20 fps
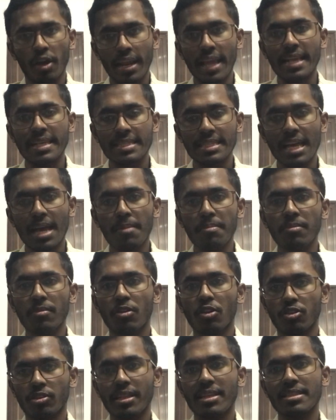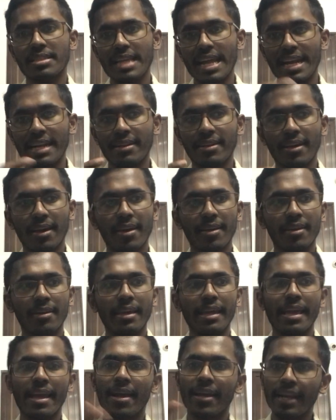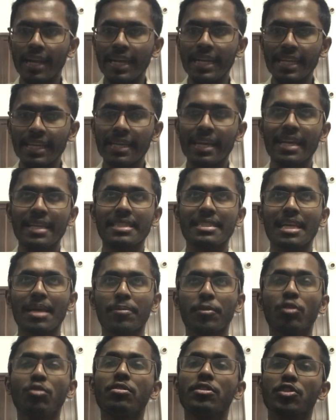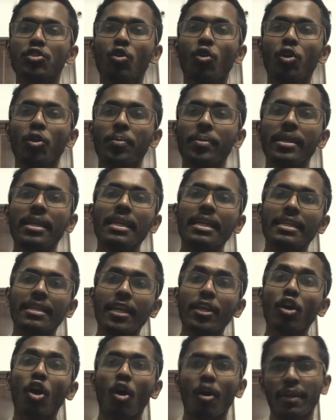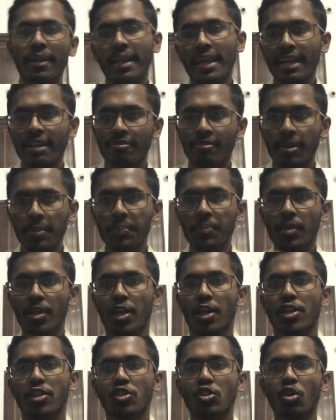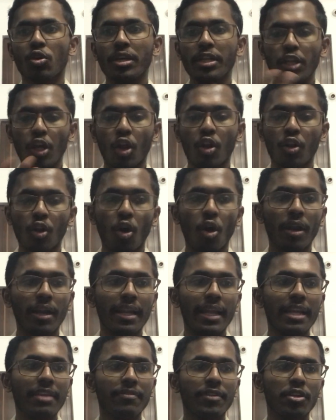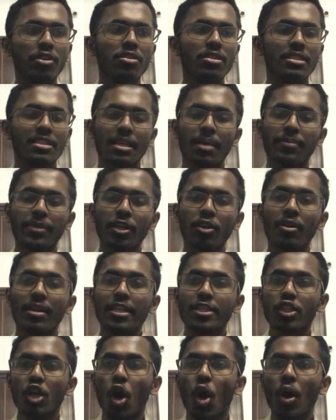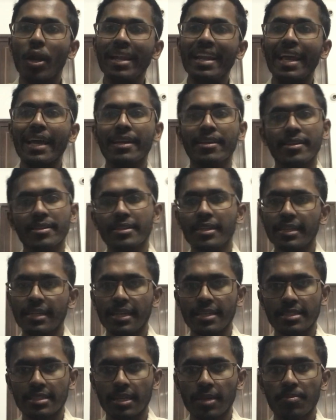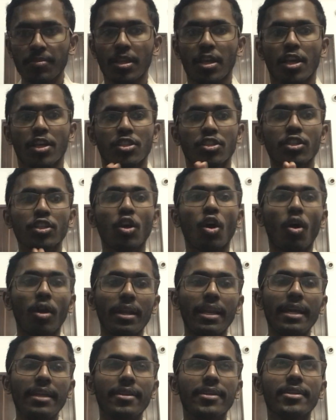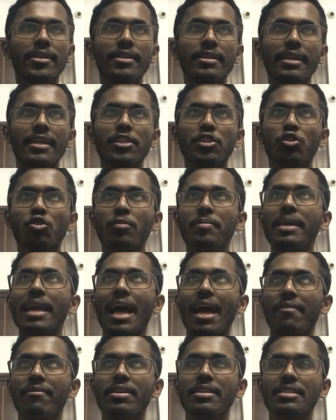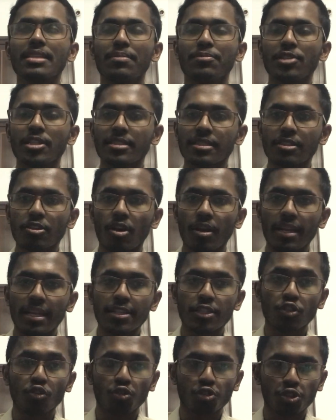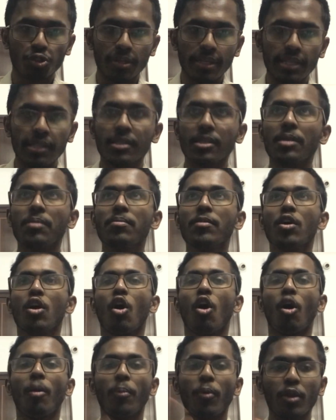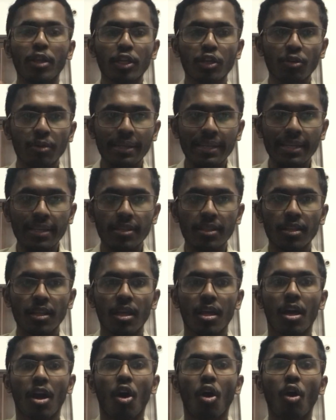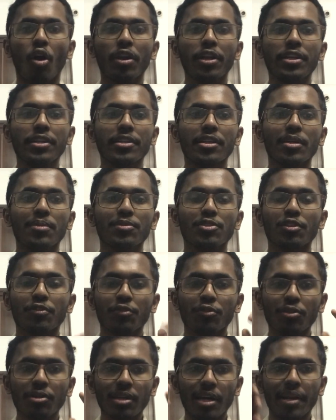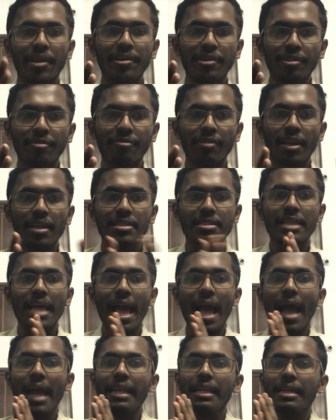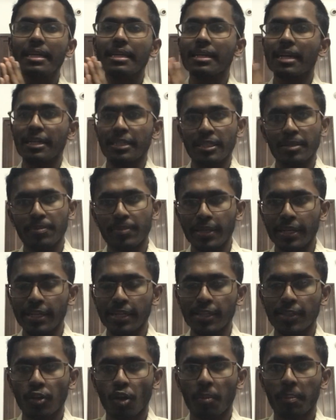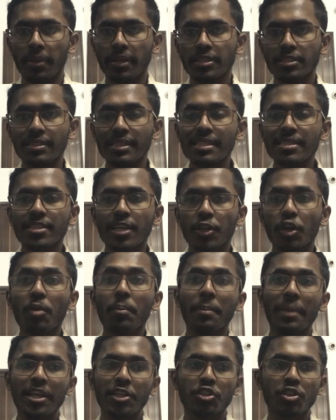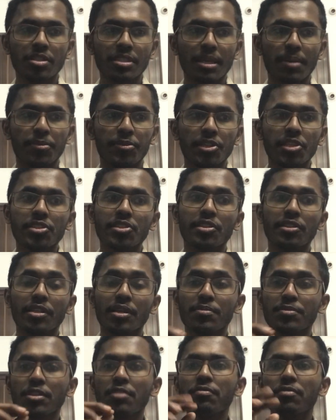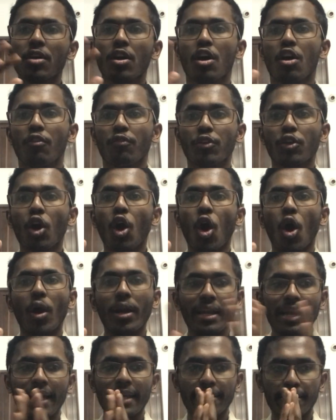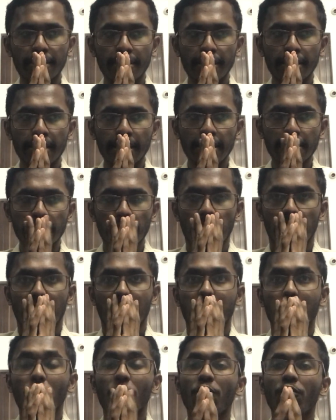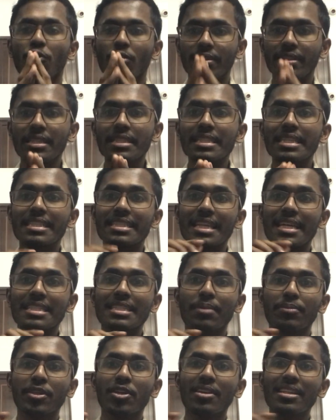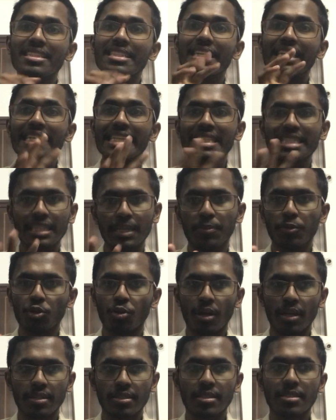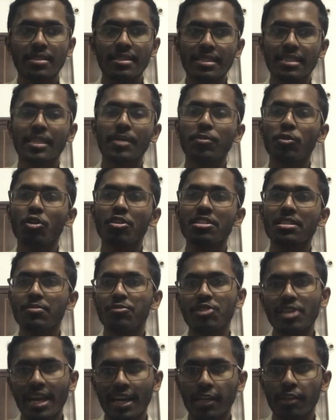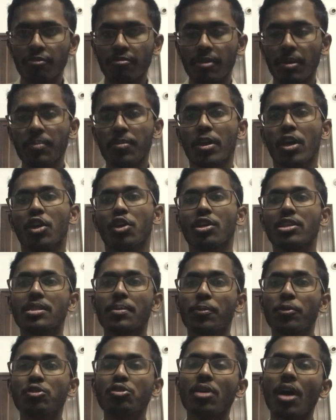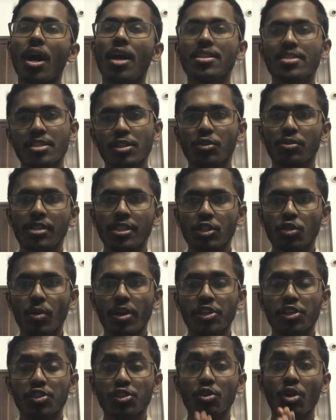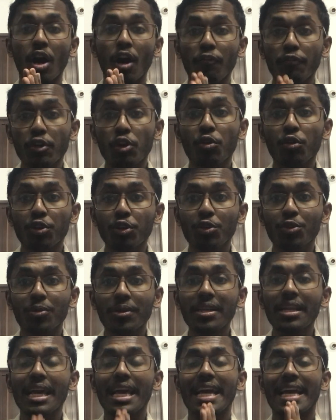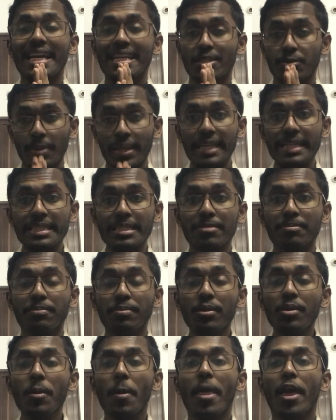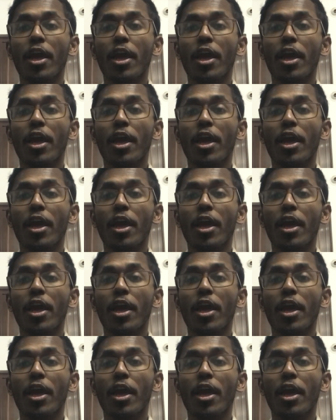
exam, this entire AIAT ka exam, it's going to be in an online way. So in an online way, it's something called as online written test. So in online written test, you'll be having subjects called as socio-legal or politico-legal, or in terms of current affairs and contemporary topics. These are your major subjects in terms of for your online written test. So for this, there's something called as descriptive answers. Descriptive or subjective way. You're supposed to answer to this question. So how we are going to do it? It's very simple.